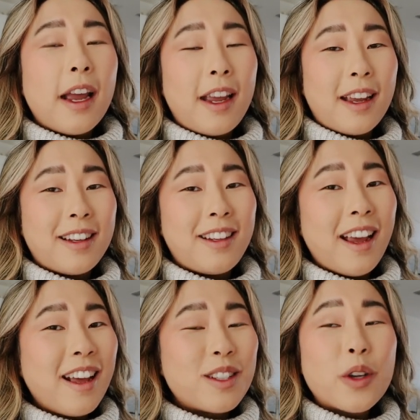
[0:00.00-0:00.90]
And
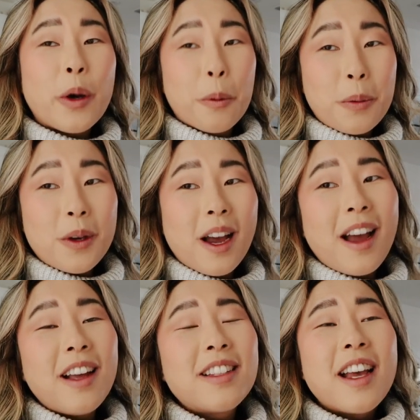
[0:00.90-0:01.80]
yeah, so I hope you
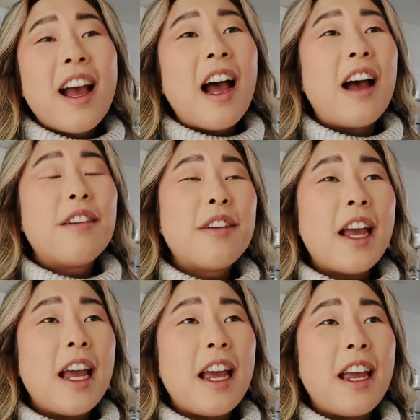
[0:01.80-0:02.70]
guys have
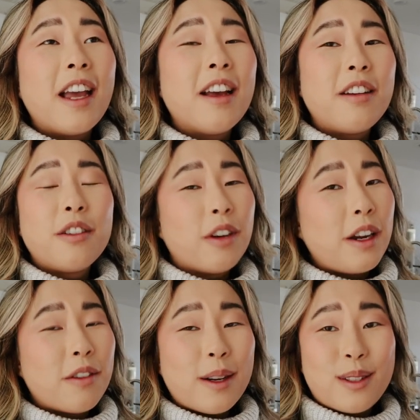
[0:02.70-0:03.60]
a
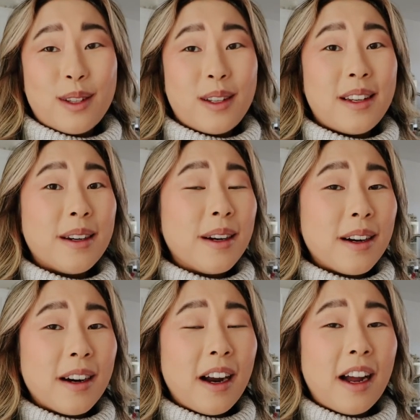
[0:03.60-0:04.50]
great rest of the year.